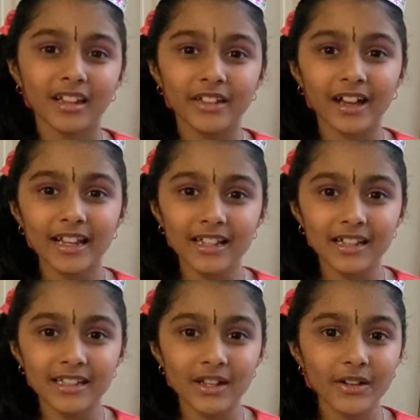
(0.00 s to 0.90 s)
You guys
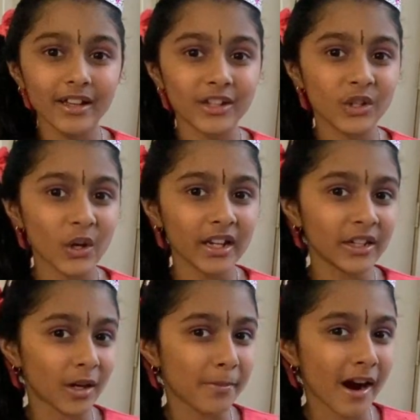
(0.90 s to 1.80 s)
also enjoy
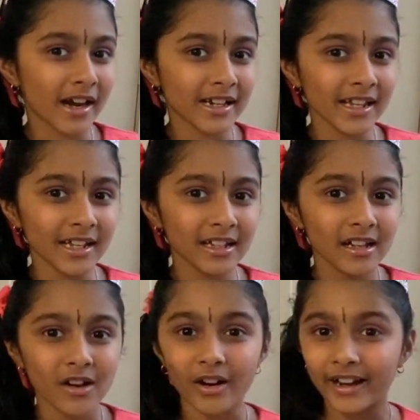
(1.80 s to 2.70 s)
your party
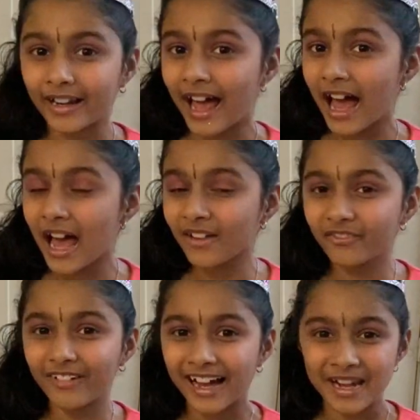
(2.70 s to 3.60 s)
and have
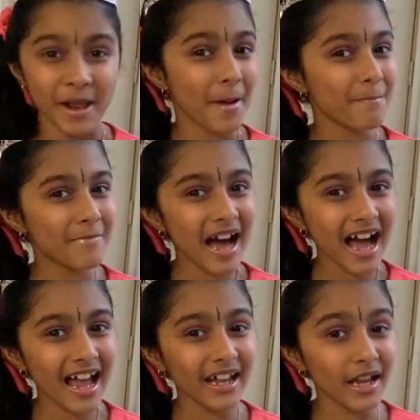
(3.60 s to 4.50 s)
fun.
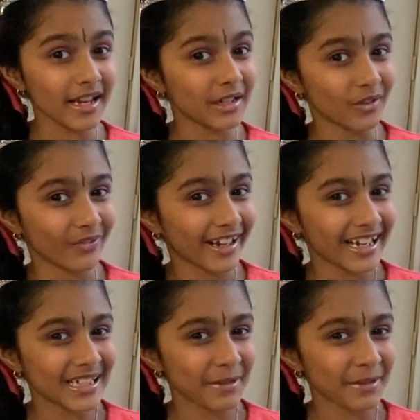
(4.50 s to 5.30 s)
Bye, and don't forget to